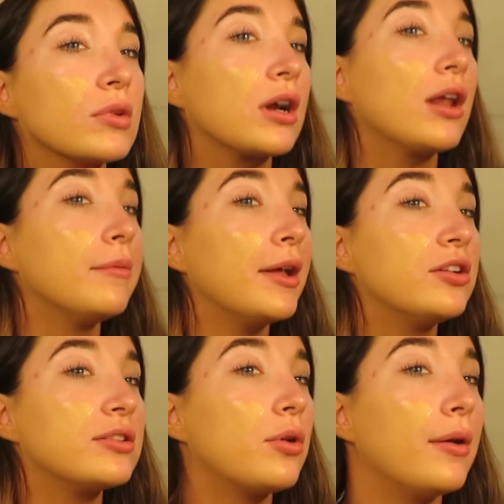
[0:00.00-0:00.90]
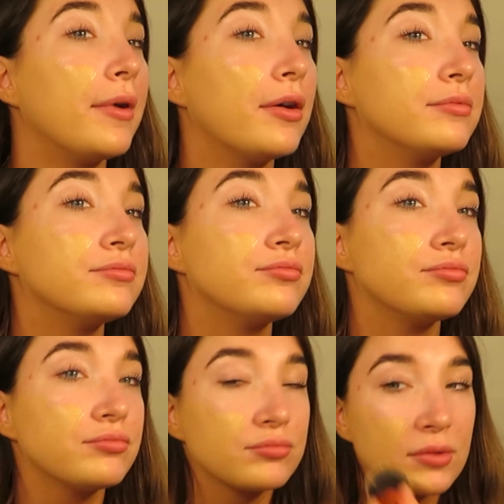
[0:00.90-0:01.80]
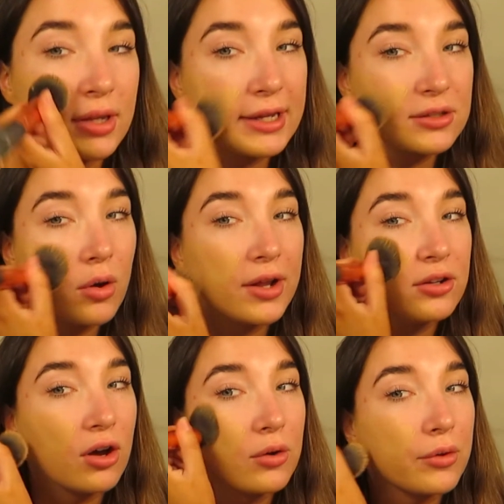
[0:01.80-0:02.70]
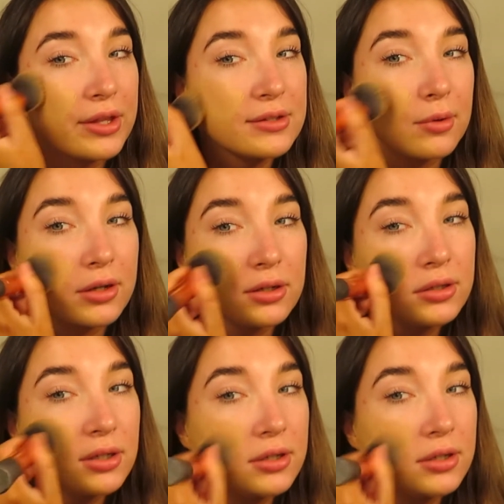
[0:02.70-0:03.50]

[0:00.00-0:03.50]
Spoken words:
It kind of matches quite well. It's quite dark on this one.